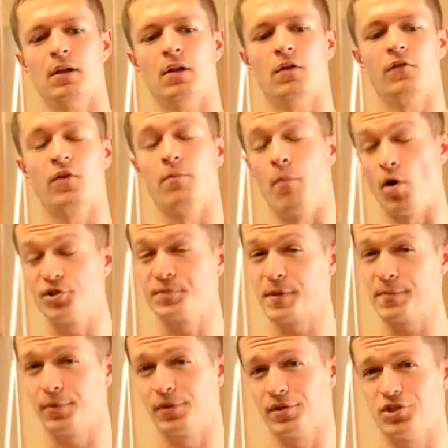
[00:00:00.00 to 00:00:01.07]
For most
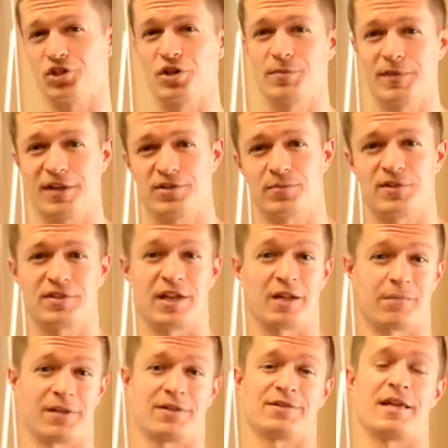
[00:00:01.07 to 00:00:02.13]
people in the gym, that's a mistake
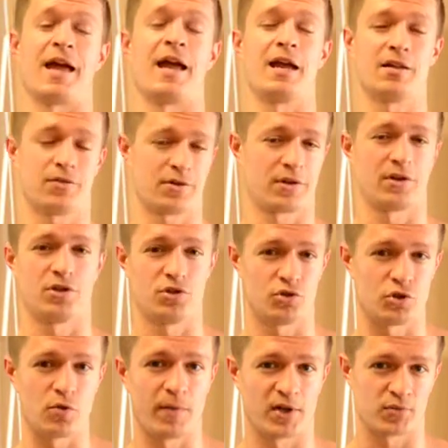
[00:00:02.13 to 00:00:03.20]
because A, they're going to do
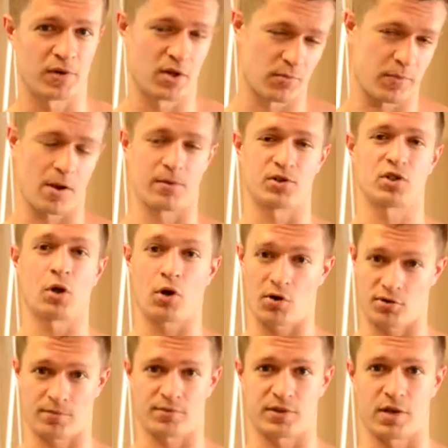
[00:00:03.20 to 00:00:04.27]
too much weight, they're probably just going to
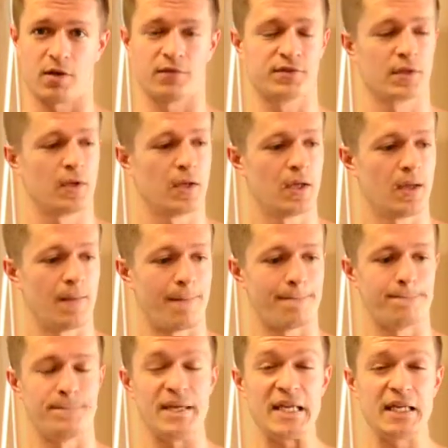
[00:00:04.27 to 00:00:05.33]
hurt themselves.
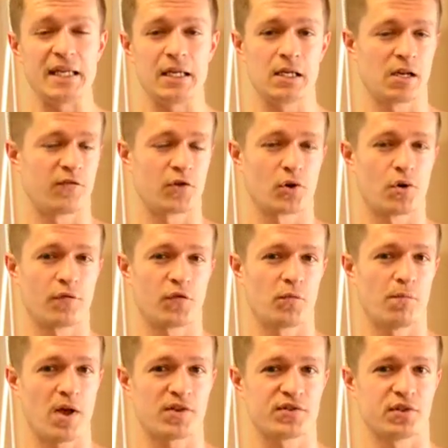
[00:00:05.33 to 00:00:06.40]
B, if you're going for
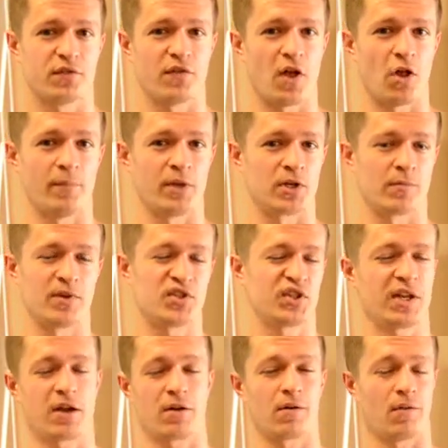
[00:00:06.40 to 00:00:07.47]
muscle development, you're
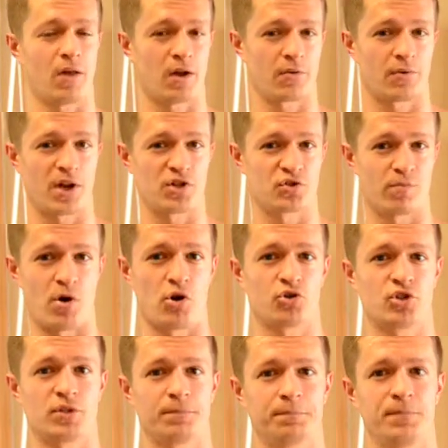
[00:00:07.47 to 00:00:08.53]
missing out on a lot of range of
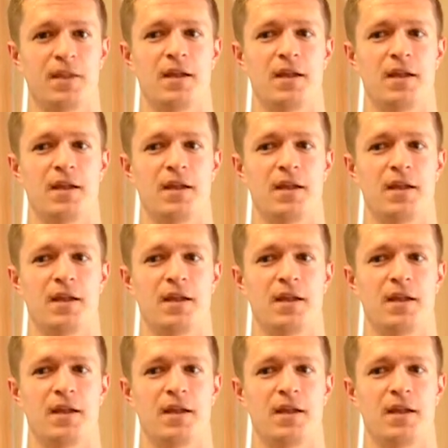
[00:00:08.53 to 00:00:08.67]
motion.